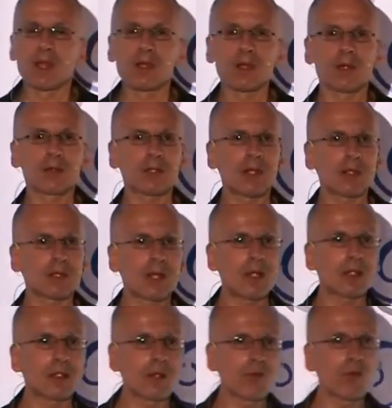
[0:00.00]
you know, they,
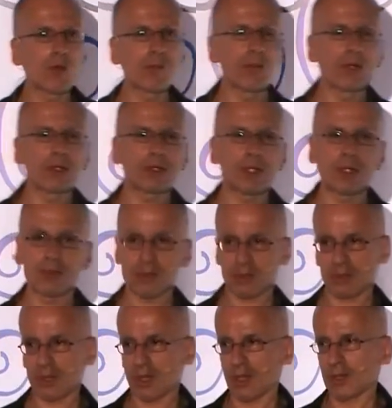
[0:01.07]
they interview a
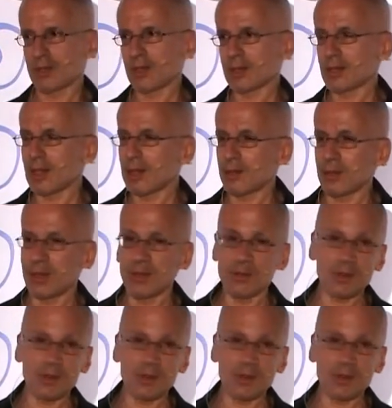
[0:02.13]
politician, they, they, they,